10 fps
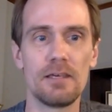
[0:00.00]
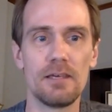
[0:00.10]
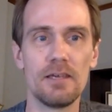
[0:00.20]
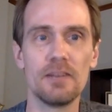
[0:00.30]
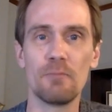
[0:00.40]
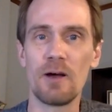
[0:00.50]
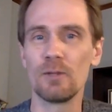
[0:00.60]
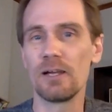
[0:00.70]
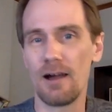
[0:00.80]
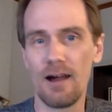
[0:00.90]
the
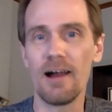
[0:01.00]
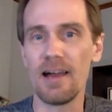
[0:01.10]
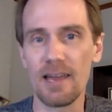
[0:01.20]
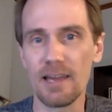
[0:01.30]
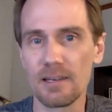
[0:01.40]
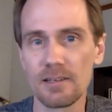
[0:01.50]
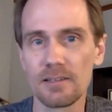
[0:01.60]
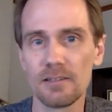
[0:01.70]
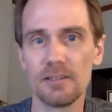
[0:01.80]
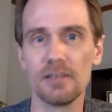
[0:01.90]
public eye
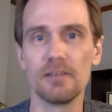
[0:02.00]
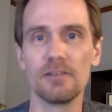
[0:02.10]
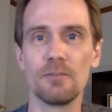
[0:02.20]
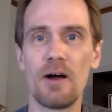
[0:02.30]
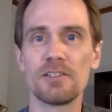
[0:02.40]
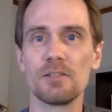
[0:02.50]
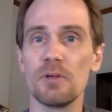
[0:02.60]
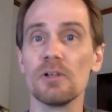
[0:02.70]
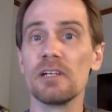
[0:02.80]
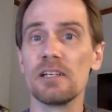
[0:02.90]
the
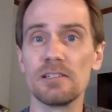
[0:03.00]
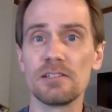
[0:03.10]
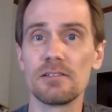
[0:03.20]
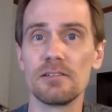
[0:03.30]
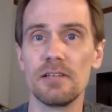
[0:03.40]
possibilities